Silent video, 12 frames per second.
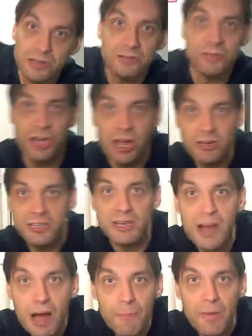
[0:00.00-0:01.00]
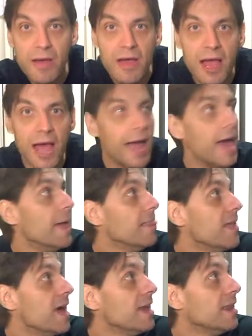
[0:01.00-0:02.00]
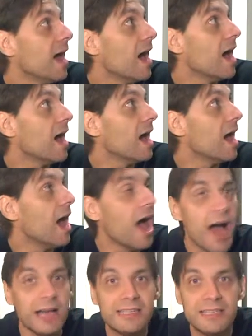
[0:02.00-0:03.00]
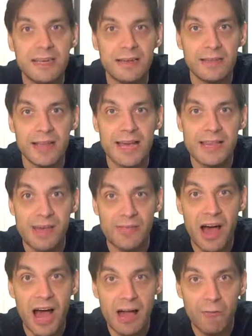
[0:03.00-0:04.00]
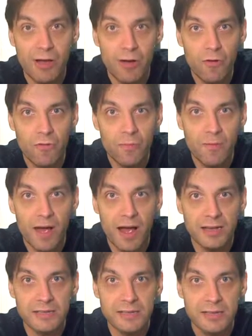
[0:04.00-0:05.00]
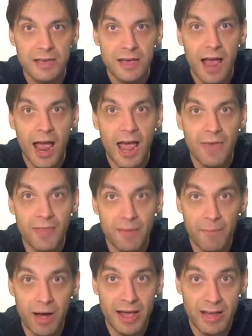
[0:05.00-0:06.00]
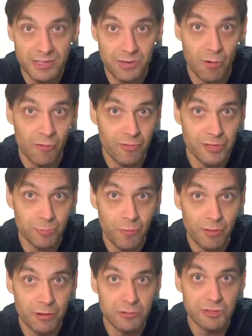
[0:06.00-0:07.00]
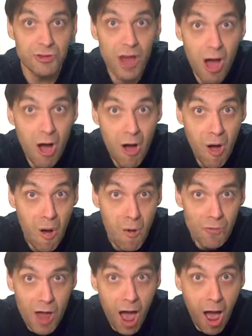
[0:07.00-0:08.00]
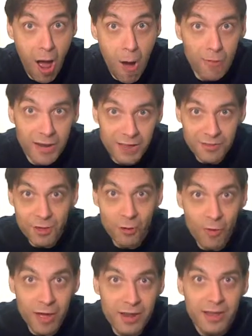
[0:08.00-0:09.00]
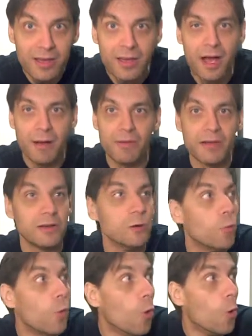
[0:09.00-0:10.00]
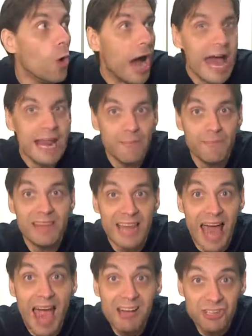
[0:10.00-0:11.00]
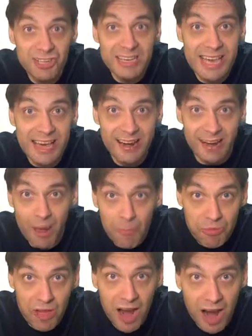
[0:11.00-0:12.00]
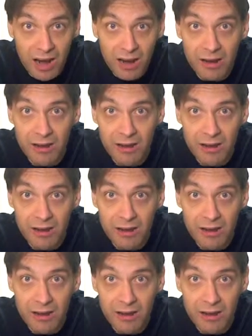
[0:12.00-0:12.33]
chucked it up, and then I see it land on the highway overpass. And then my ex-girlfriend's brother goes, "No, no, what are you doing?" I'm like, I didn't mean to actually get it up there.